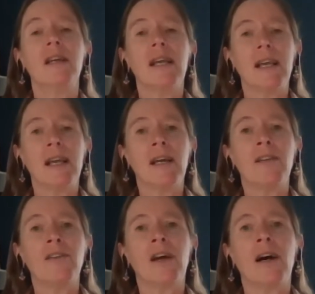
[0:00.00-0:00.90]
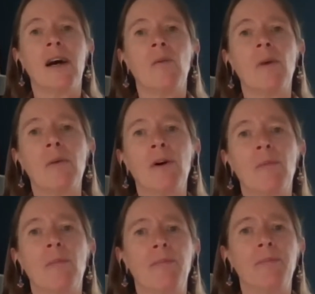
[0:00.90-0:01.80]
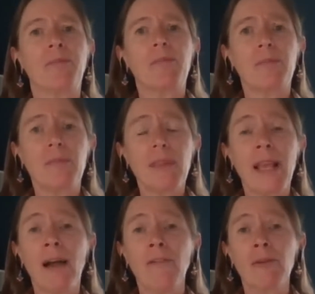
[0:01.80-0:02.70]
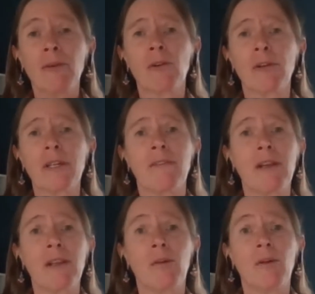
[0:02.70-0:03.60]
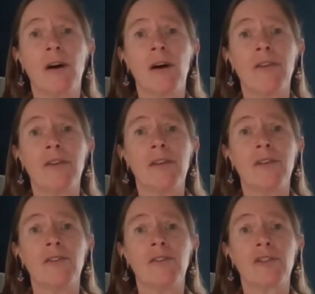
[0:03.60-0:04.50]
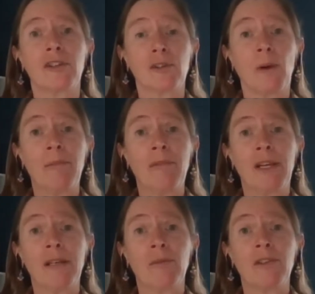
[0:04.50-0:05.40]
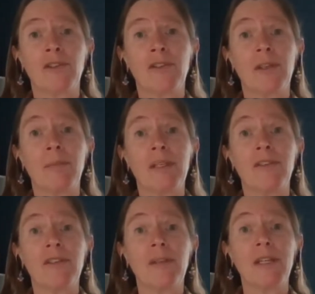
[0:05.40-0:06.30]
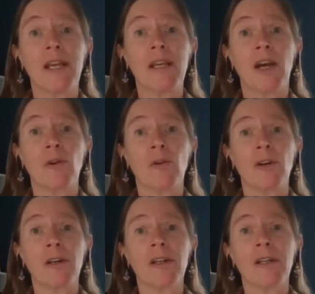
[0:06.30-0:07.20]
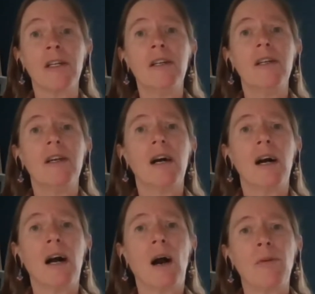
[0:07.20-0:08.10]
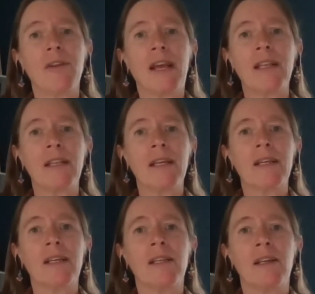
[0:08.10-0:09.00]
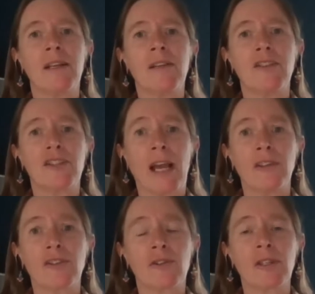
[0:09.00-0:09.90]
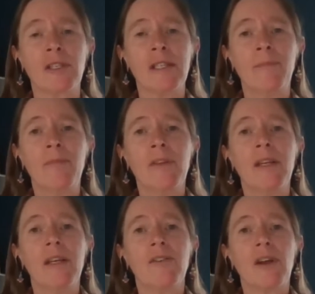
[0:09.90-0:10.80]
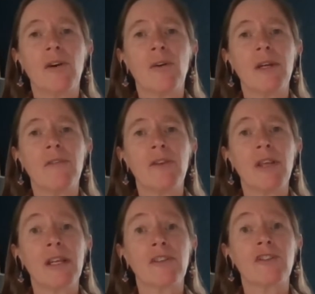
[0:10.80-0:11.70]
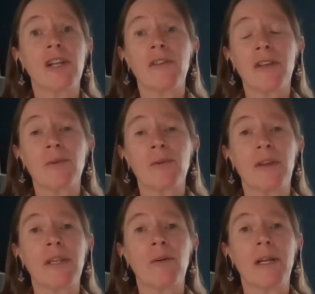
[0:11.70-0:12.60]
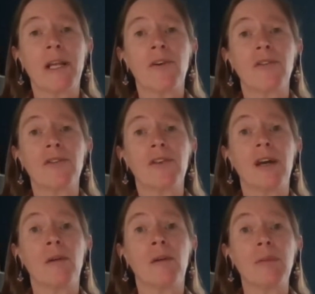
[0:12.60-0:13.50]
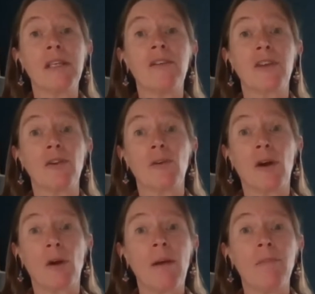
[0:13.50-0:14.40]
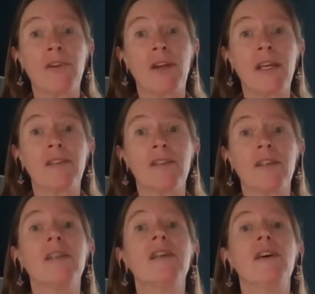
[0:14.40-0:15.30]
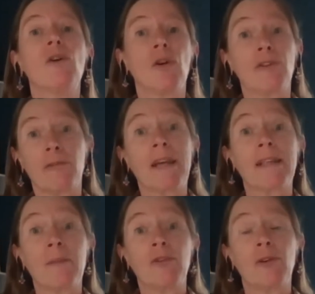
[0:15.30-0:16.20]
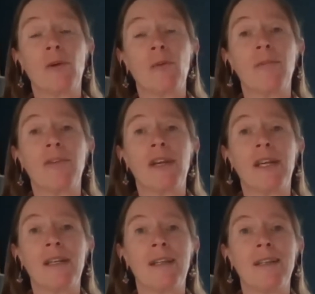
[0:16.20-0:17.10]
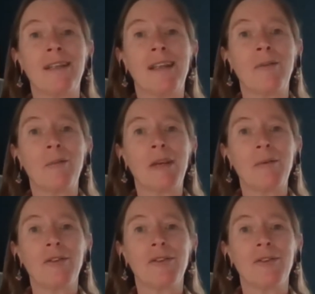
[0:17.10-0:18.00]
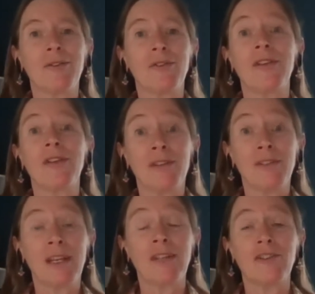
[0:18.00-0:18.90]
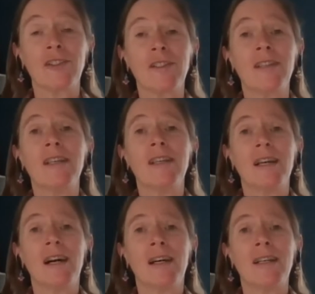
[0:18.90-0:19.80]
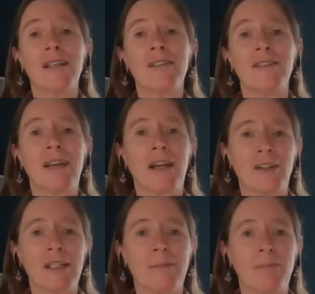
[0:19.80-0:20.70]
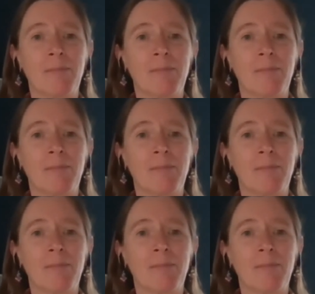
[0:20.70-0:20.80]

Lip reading: and we will have the recording available on the church website, which is cpcba.org. I'll put that link in the chat shortly. So if you'd like to share this with anyone else, please go to our website or direct them to our website, and they will be able to see the presentation in its entirety.